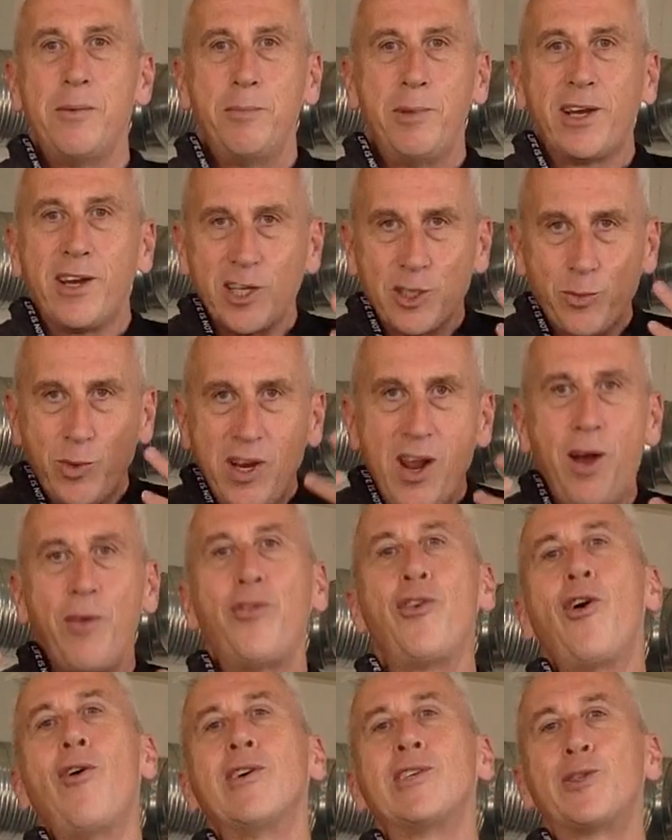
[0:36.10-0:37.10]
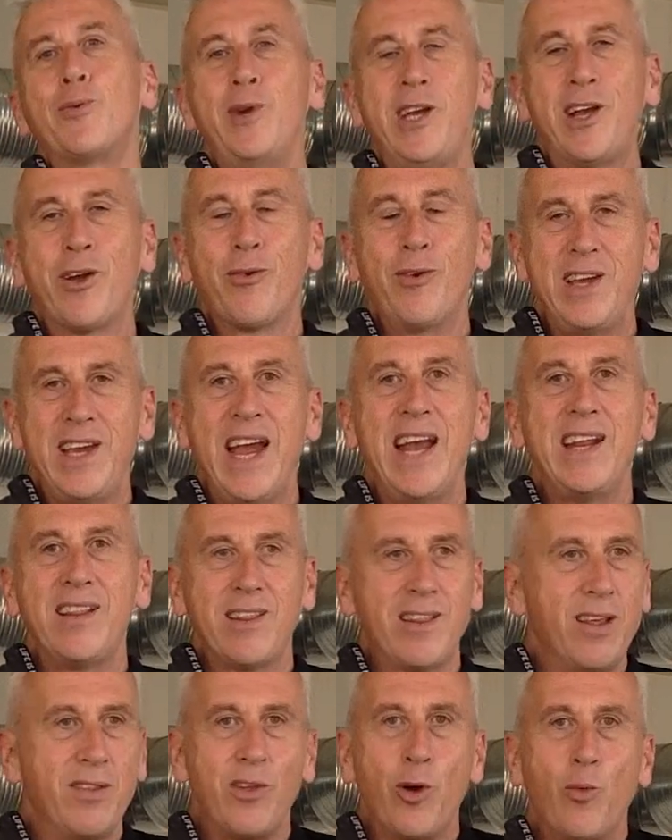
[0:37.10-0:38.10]
Because with our thoughts, we
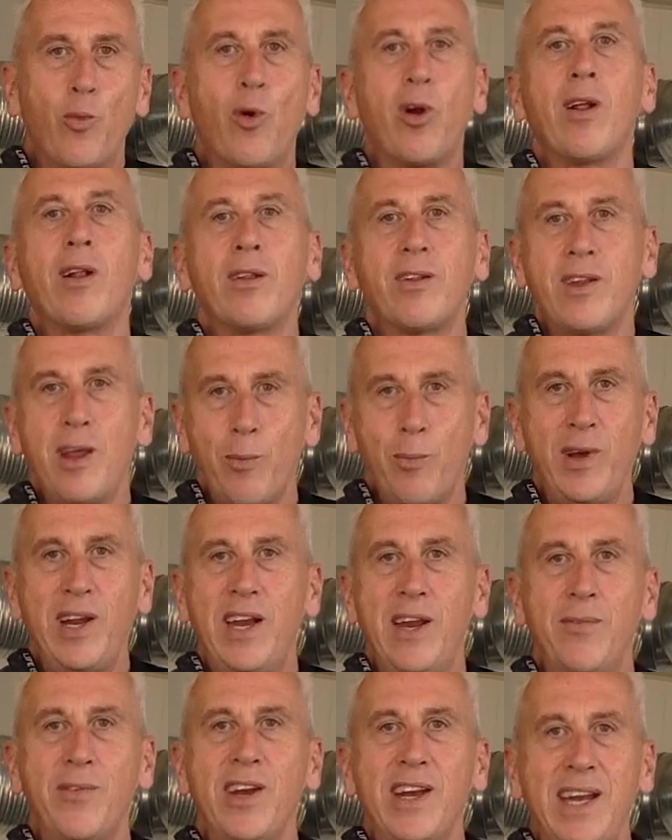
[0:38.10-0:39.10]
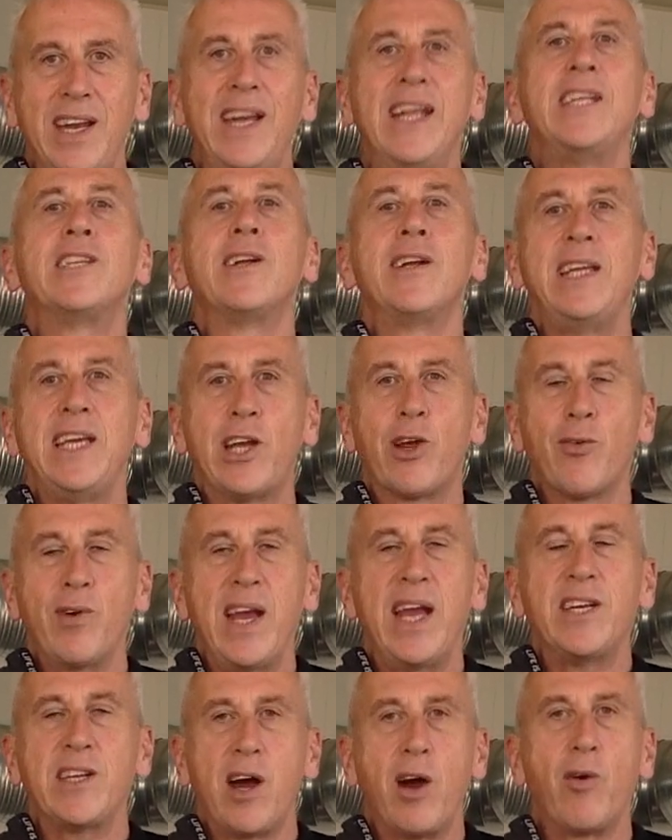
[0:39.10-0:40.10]
create the world that we live in, literally
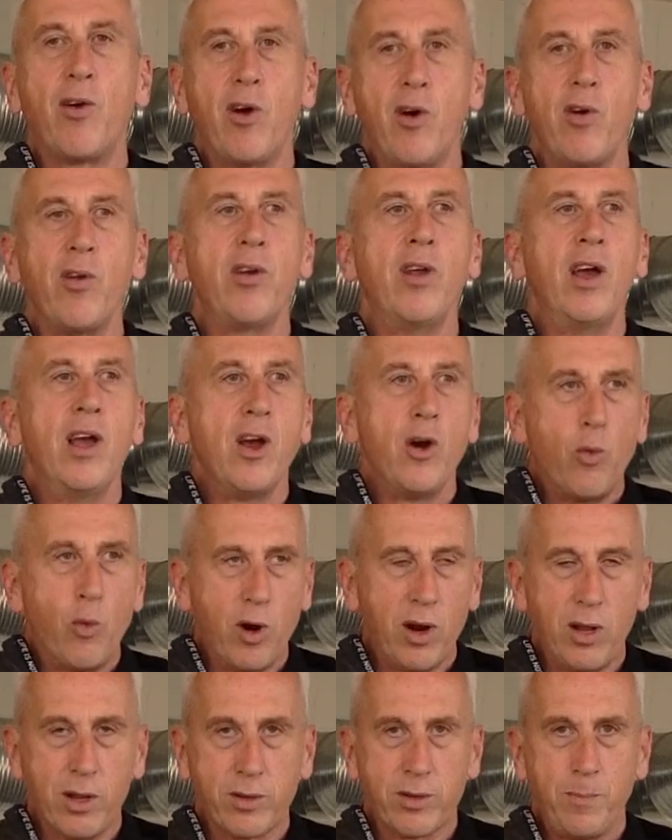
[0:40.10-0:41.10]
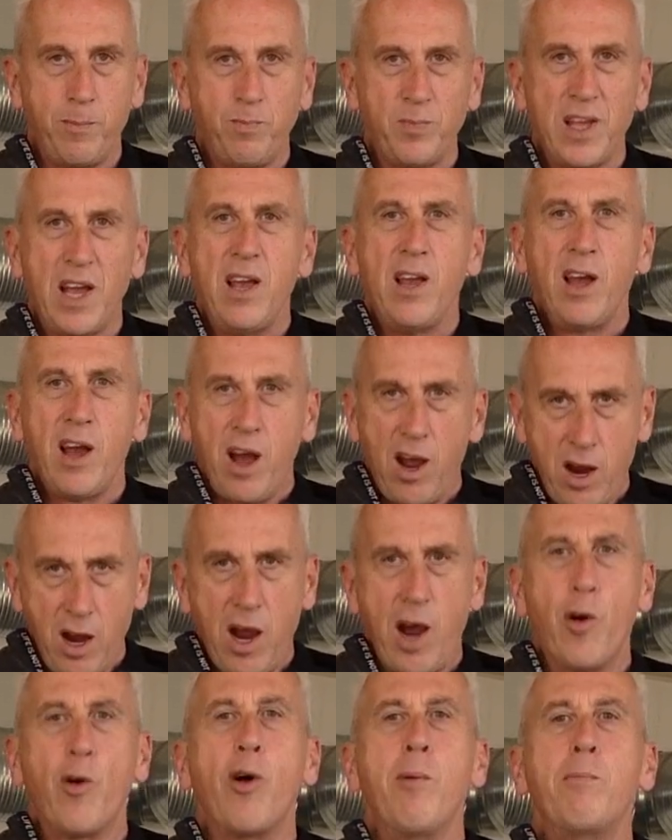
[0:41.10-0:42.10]
create our own world,
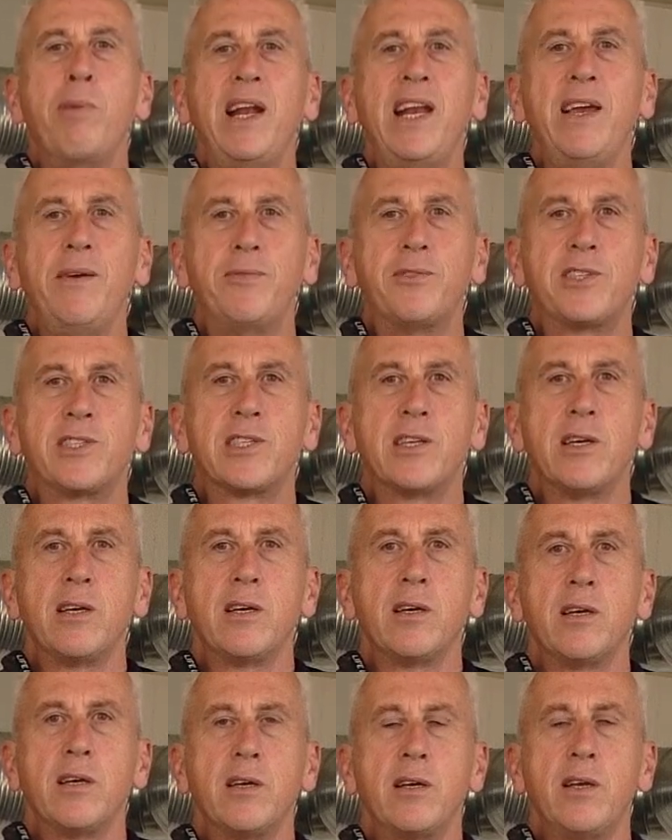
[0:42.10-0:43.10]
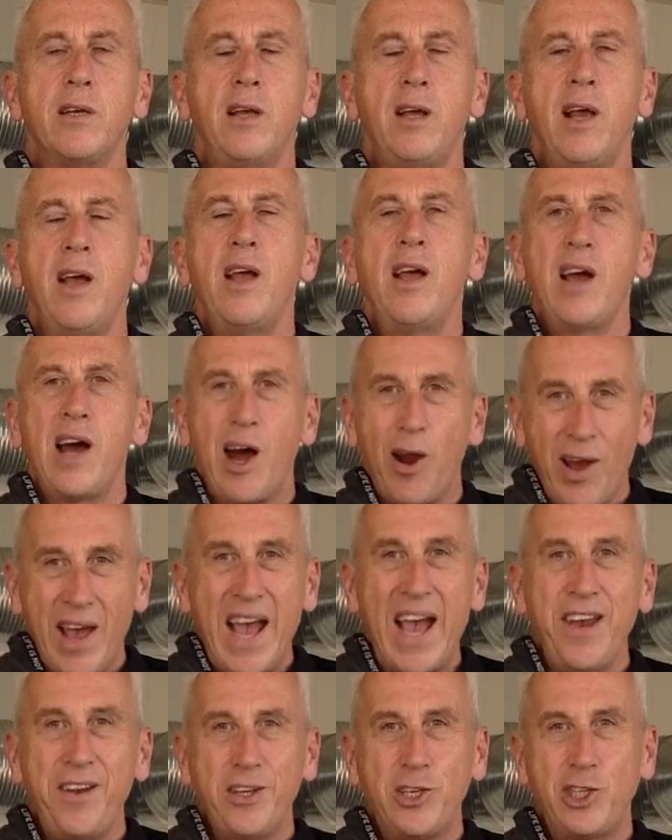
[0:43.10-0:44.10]
our own beliefs, our
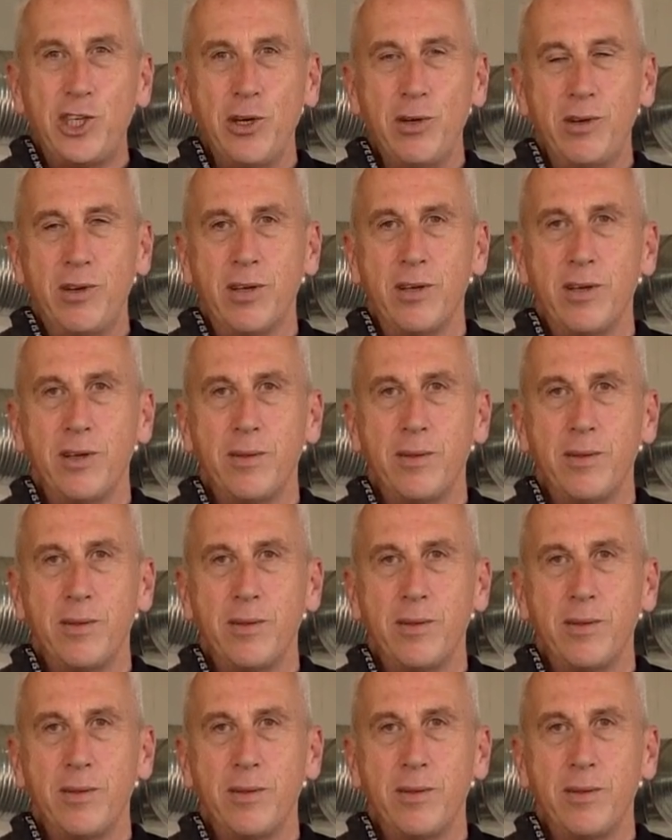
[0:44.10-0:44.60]
attitude.